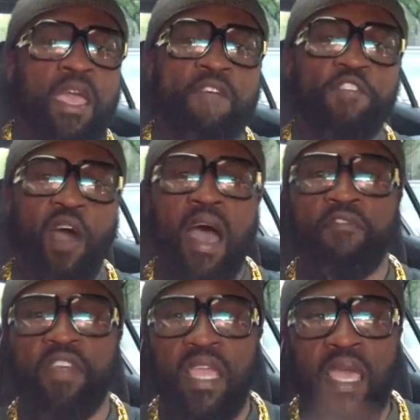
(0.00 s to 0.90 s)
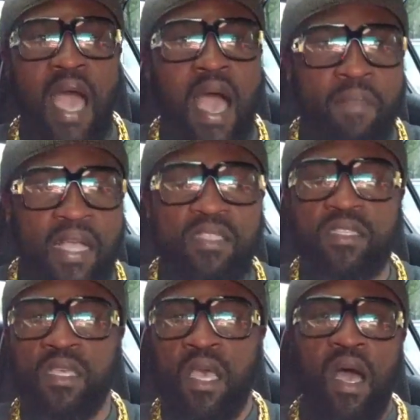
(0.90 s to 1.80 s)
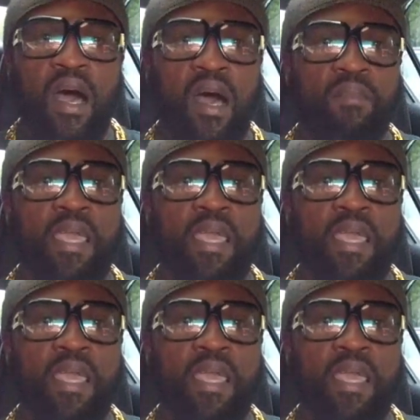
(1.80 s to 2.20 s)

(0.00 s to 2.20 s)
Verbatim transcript: If y'all have any comments, um,